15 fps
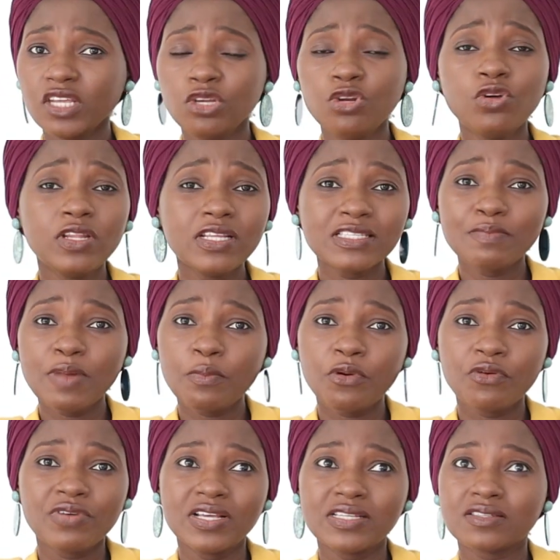You know, these
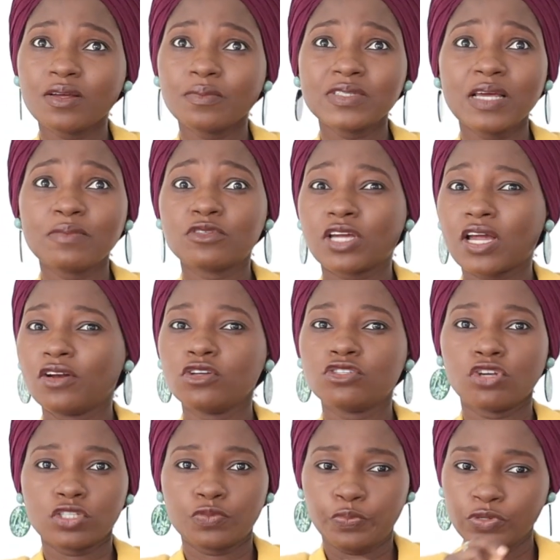memories, sometimes you
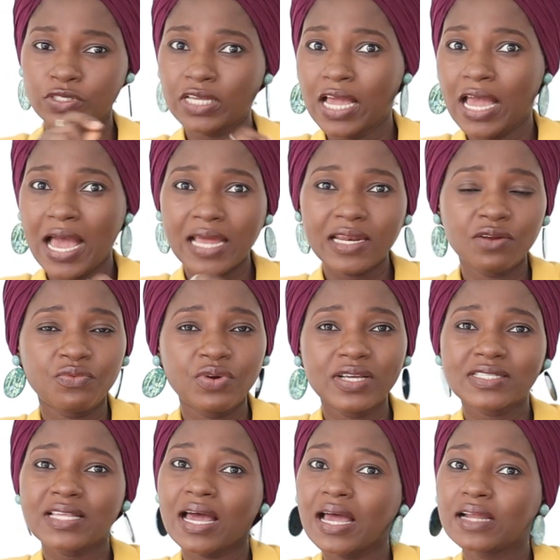cannot just put an
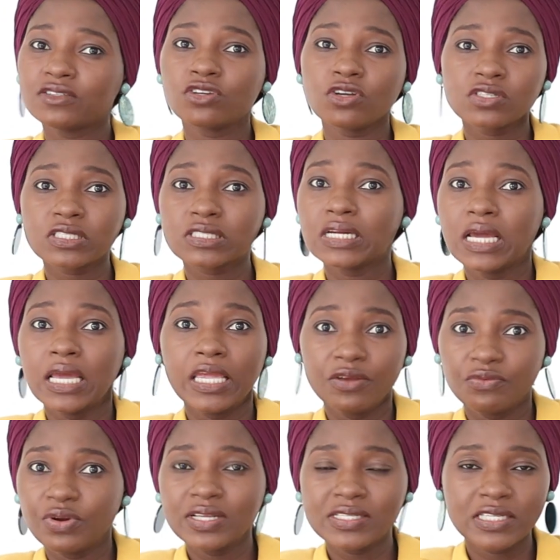eraser and just
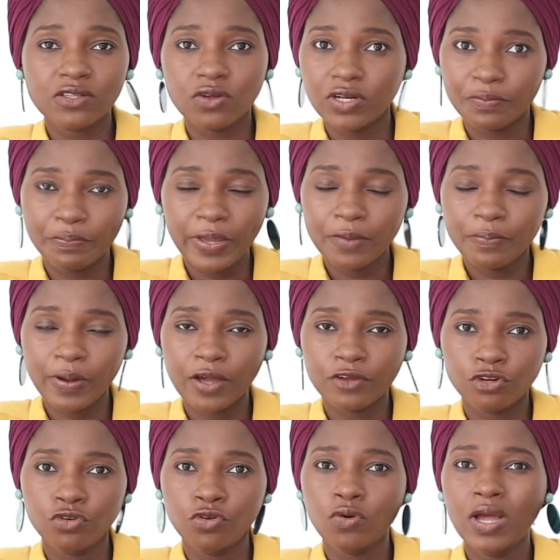erase it on the paper,
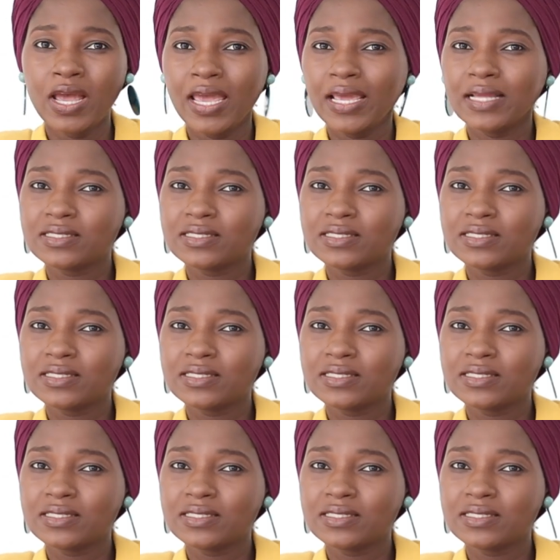you know.